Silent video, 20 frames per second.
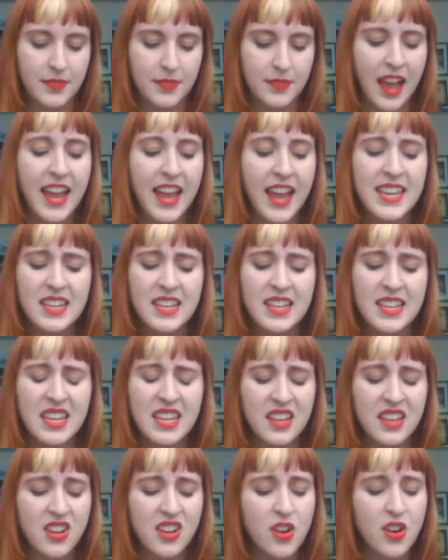I can
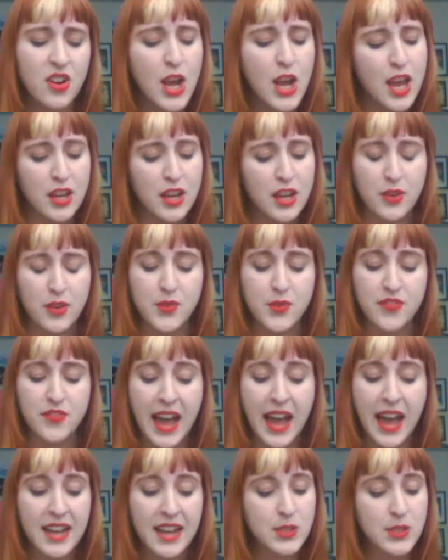hear your
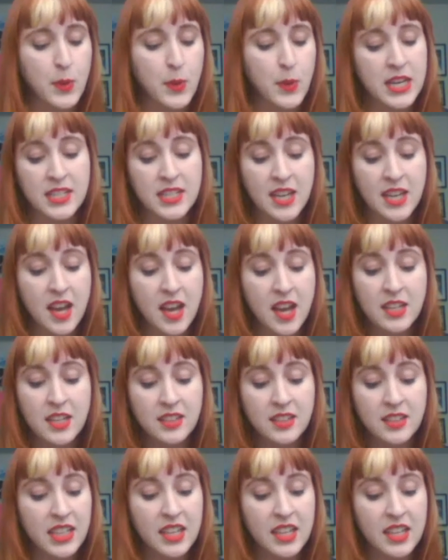fat, sweaty tongue
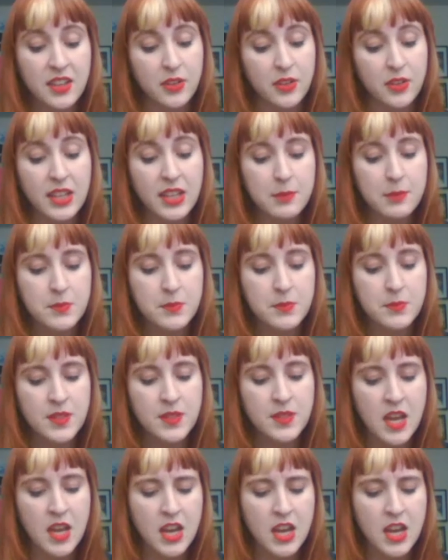licking your lips.
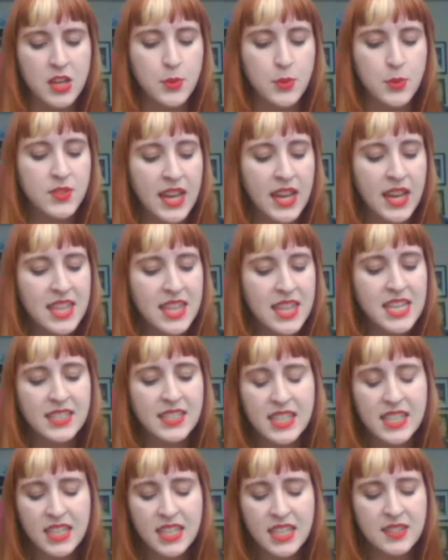You say these
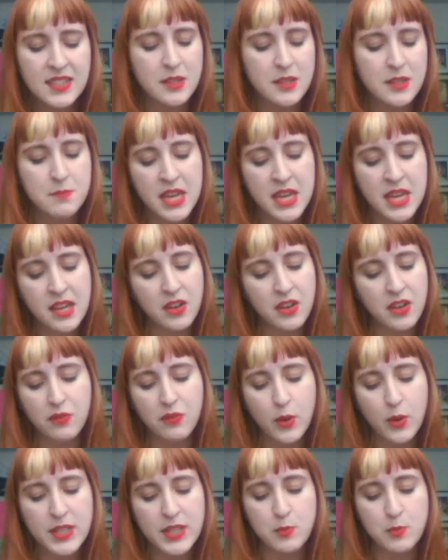things to me, your
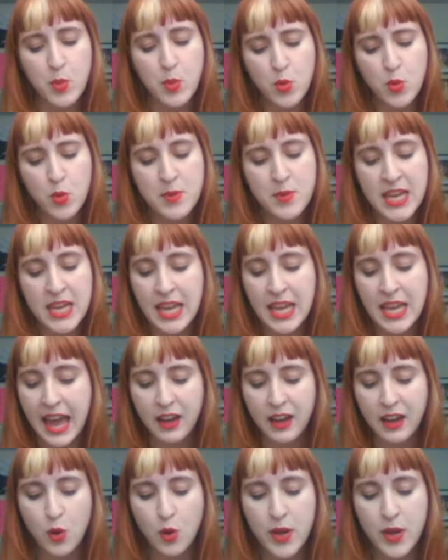voice booming,
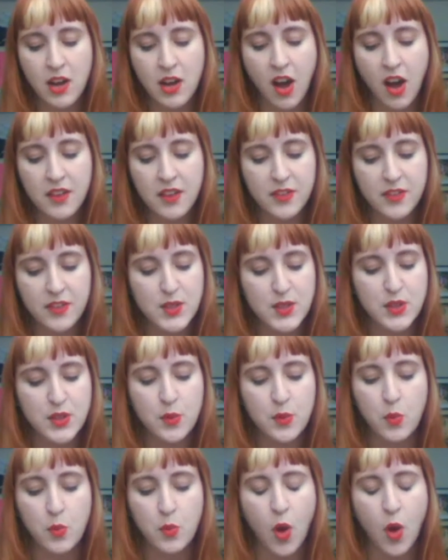echoing off the
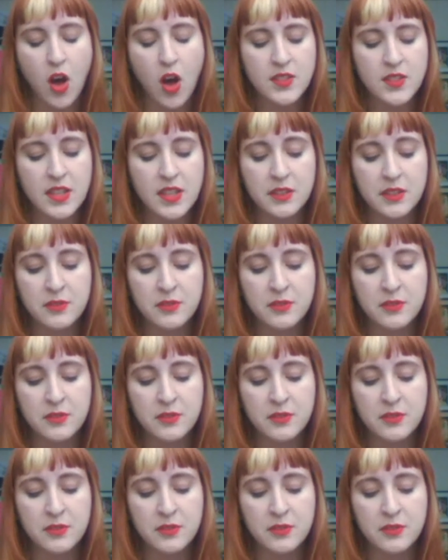stone walls and